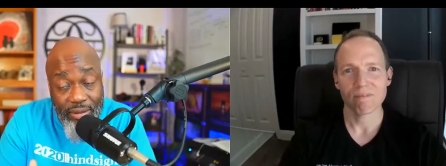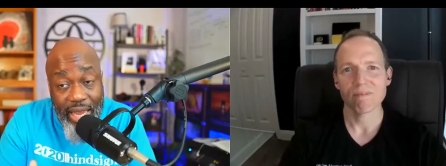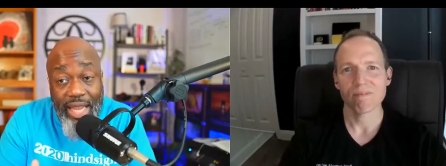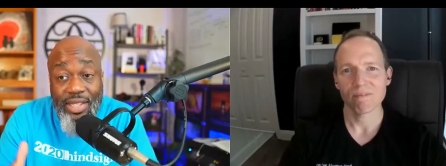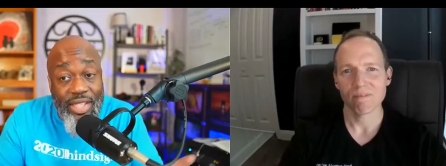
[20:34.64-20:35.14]

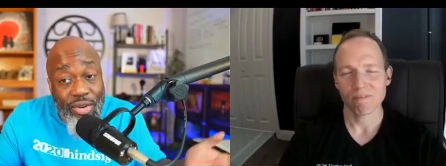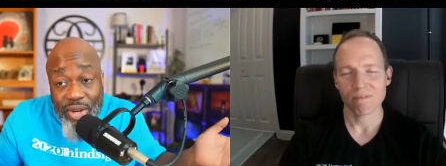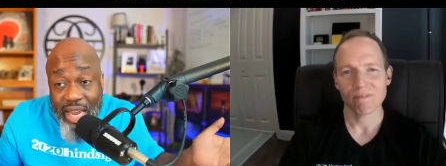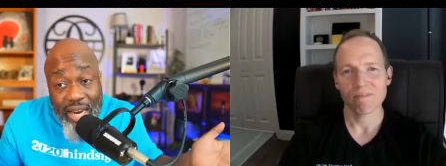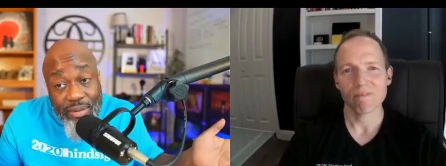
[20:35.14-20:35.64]
Speaker 1: and still
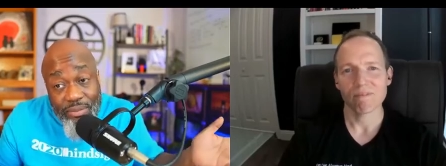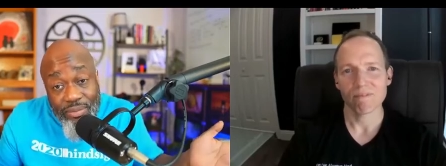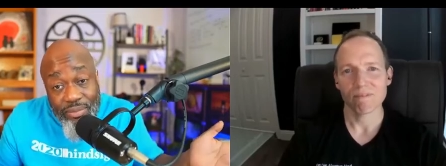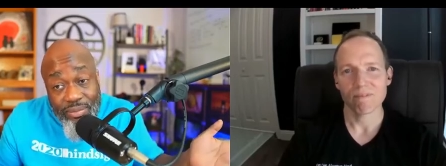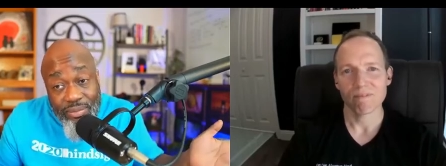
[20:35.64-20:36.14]
kind of
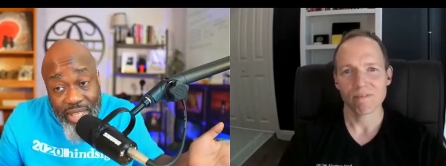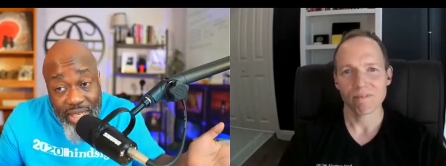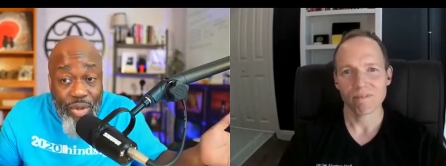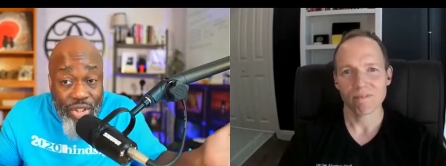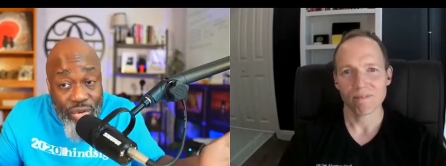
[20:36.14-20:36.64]
did
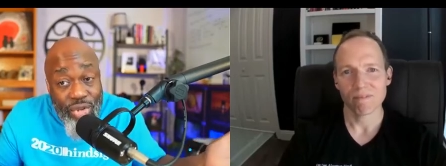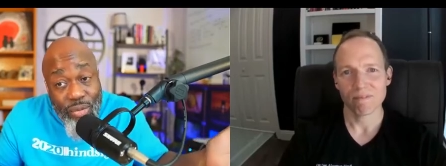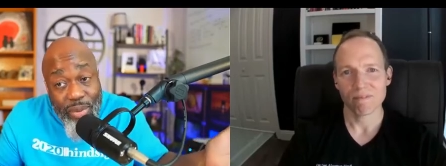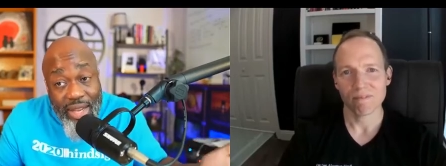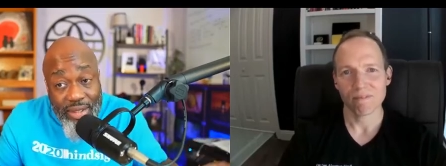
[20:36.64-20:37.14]
what you do
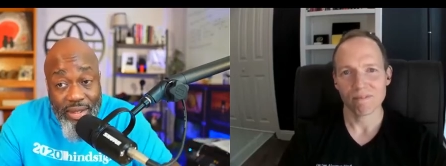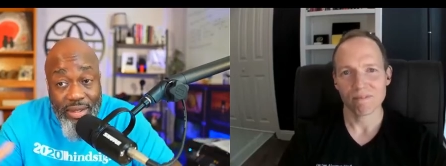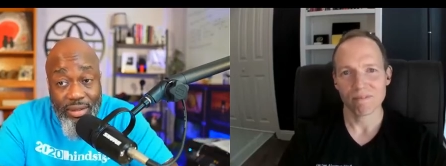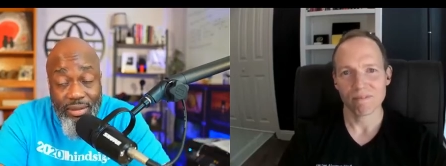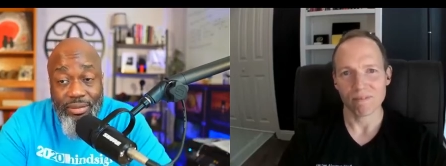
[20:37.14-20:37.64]
best.
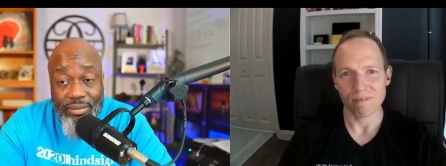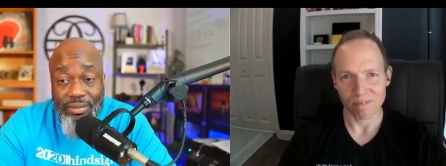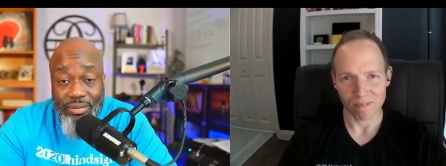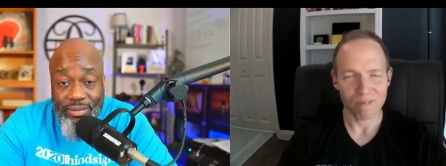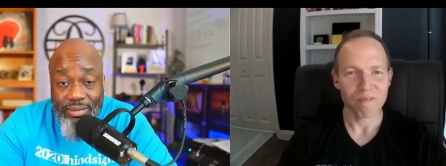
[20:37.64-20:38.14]

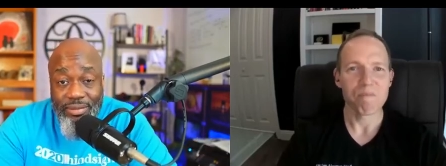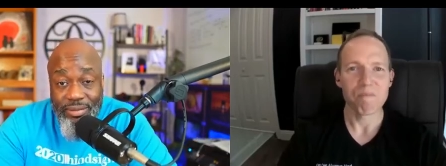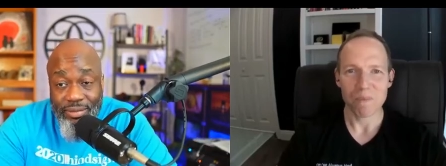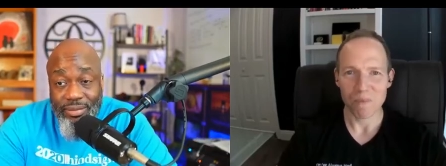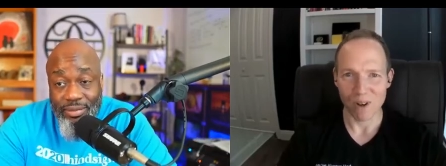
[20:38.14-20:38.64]

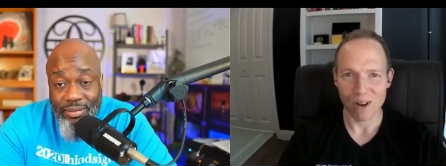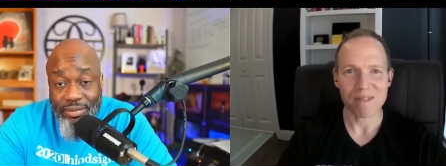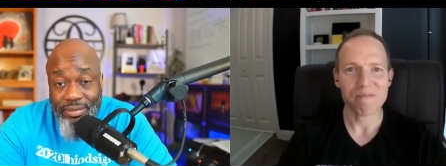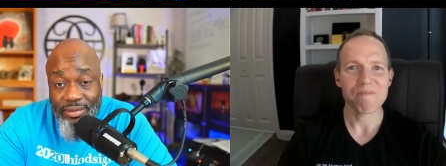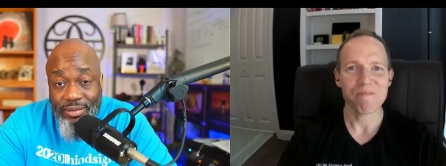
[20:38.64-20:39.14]
Speaker 2: Right,
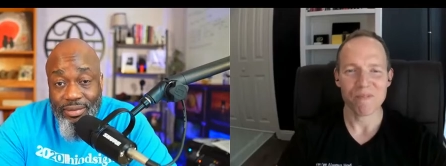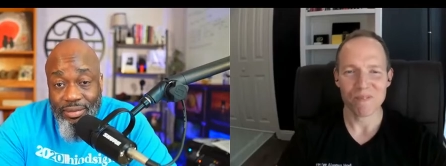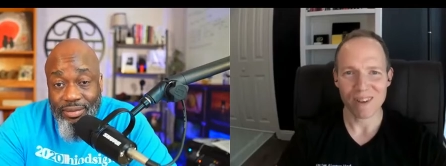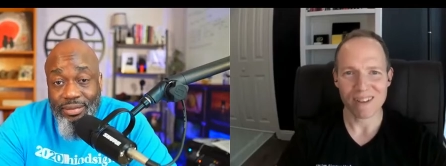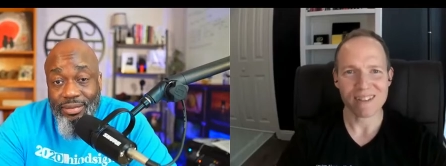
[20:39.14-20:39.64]

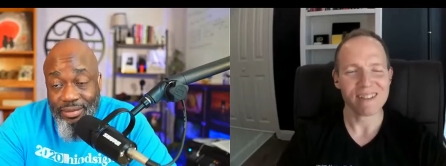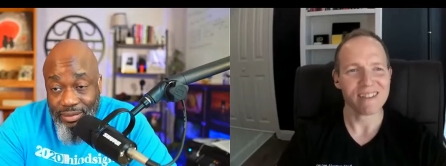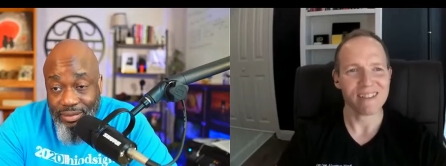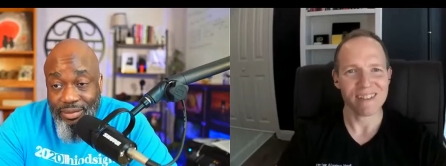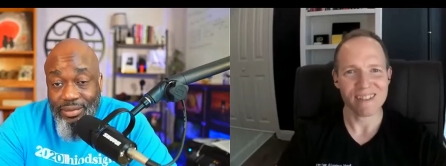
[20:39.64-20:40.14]
right.
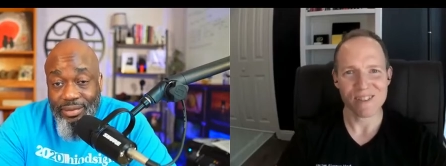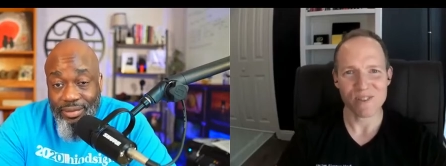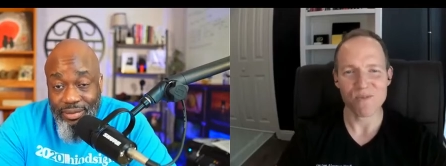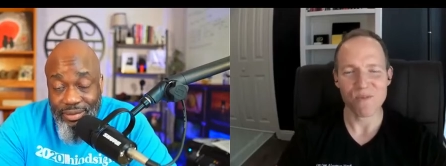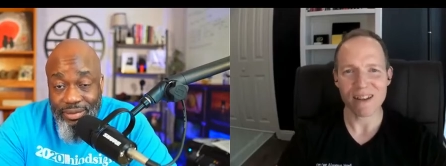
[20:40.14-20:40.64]
It's
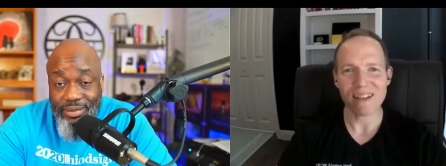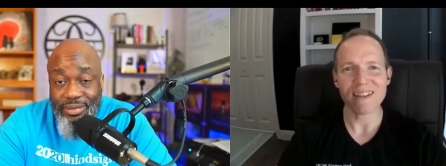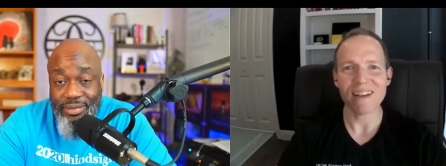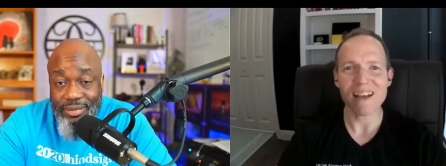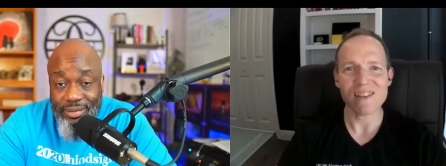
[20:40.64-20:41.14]
just
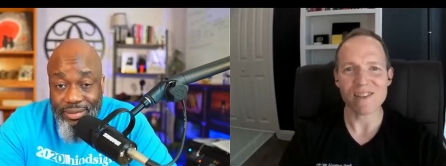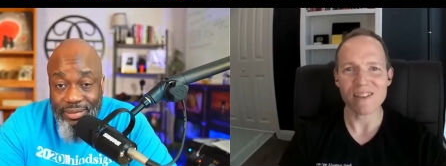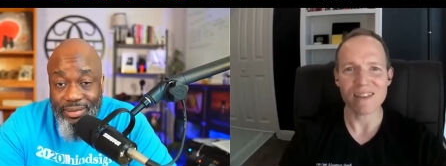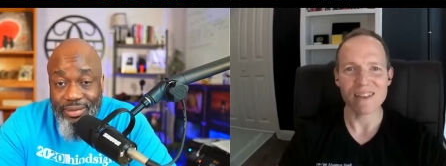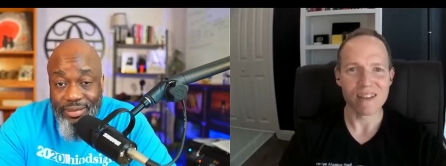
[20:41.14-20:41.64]

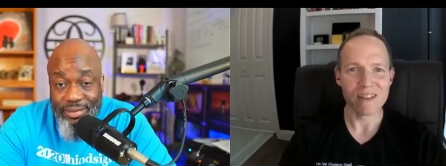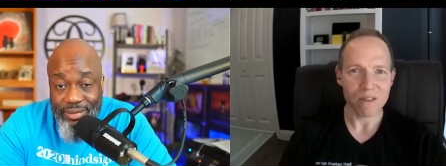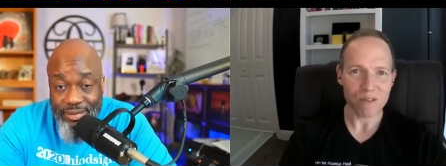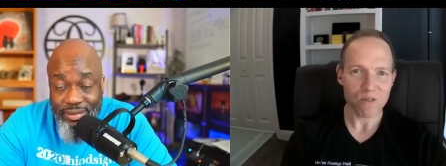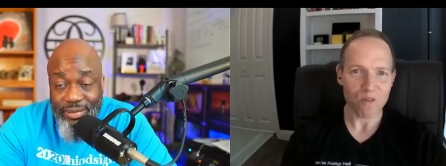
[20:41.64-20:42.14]
recognizing
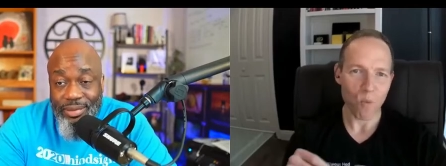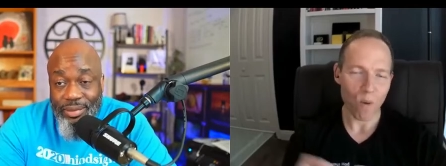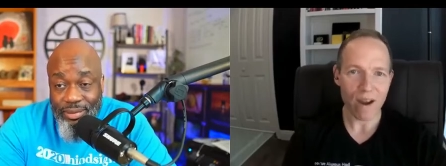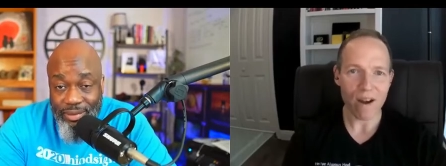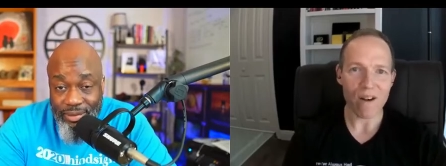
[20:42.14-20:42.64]

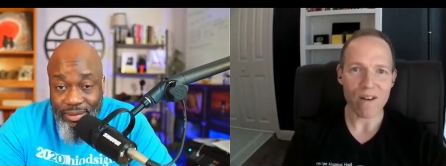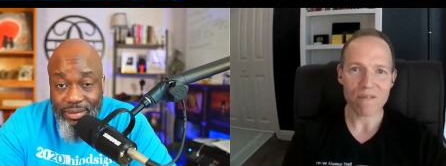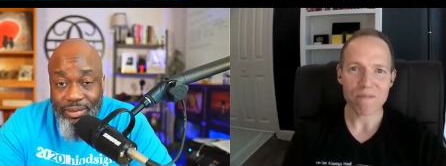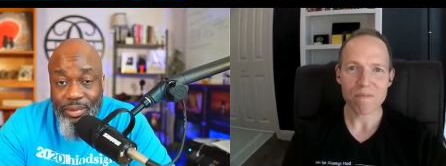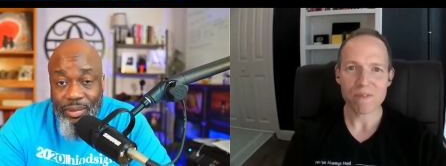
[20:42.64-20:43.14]
where
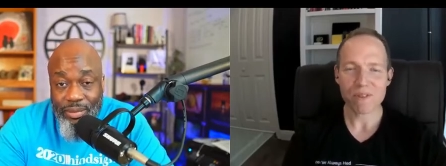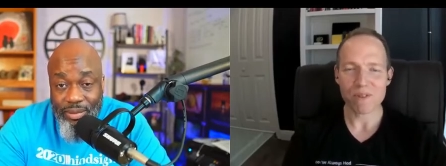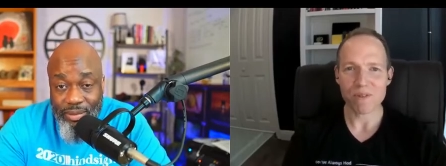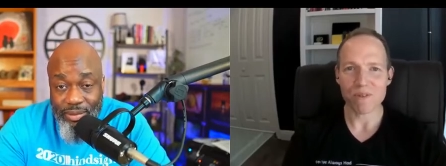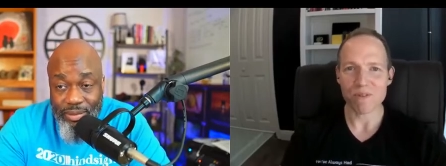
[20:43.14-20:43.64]

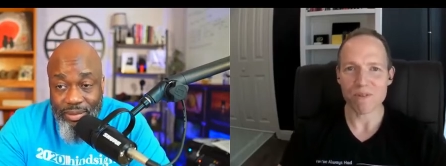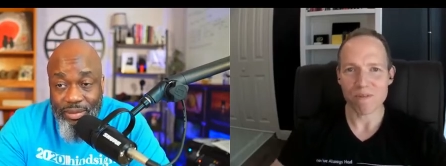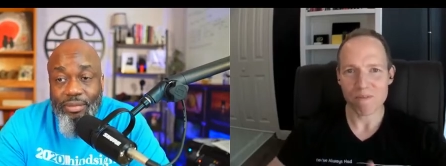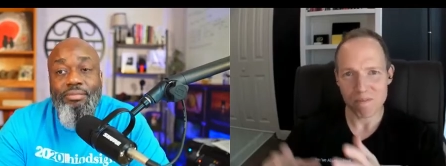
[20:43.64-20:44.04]
to